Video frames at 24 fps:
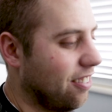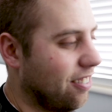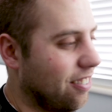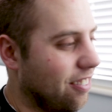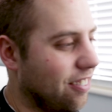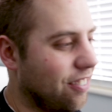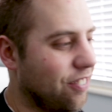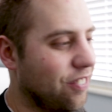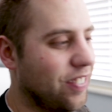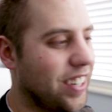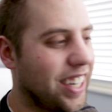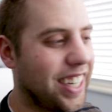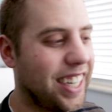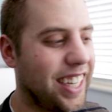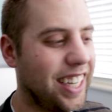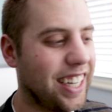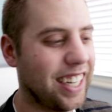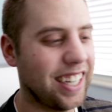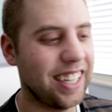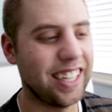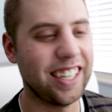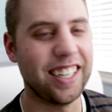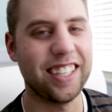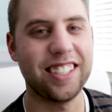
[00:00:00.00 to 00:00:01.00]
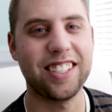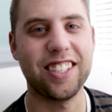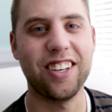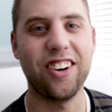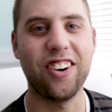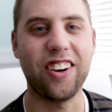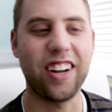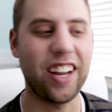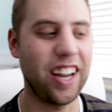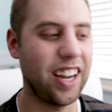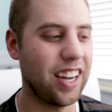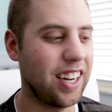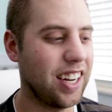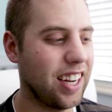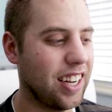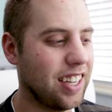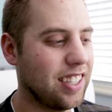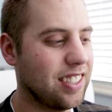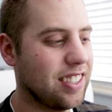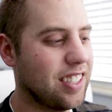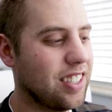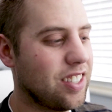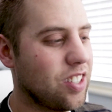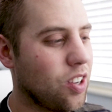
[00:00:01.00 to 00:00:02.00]
Oh my gosh. Okay,
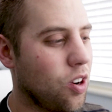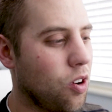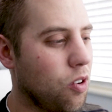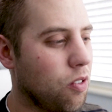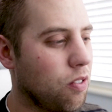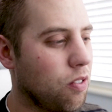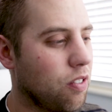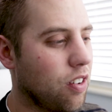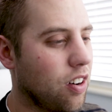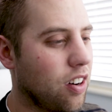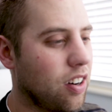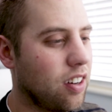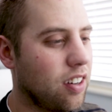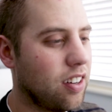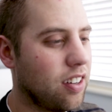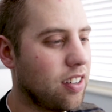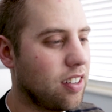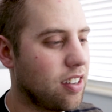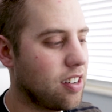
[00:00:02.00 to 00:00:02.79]
guys, it's over.